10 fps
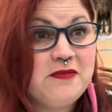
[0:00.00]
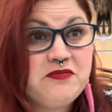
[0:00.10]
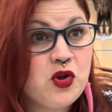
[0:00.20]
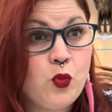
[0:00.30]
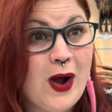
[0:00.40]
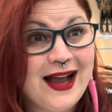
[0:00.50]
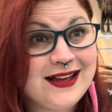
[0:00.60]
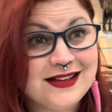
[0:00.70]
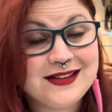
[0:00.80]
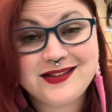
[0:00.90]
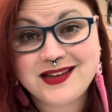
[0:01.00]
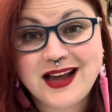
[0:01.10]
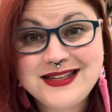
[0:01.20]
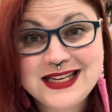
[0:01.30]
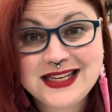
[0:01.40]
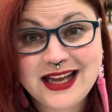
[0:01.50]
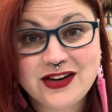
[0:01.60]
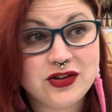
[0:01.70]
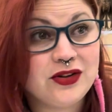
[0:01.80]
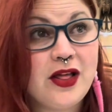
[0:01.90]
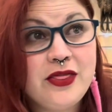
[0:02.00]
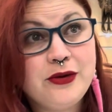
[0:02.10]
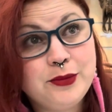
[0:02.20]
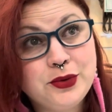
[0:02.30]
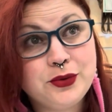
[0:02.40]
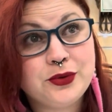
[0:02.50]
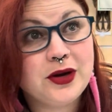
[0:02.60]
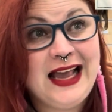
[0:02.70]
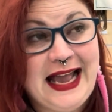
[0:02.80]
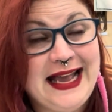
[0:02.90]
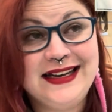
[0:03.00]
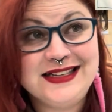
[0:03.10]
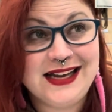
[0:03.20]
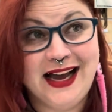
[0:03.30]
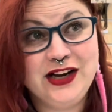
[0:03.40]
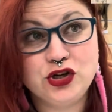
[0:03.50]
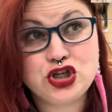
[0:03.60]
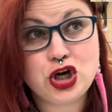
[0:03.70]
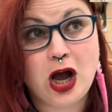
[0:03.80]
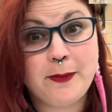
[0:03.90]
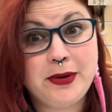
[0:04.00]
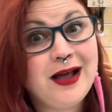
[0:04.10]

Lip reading: Wagons, a tea kettle, the moon, an entire shop.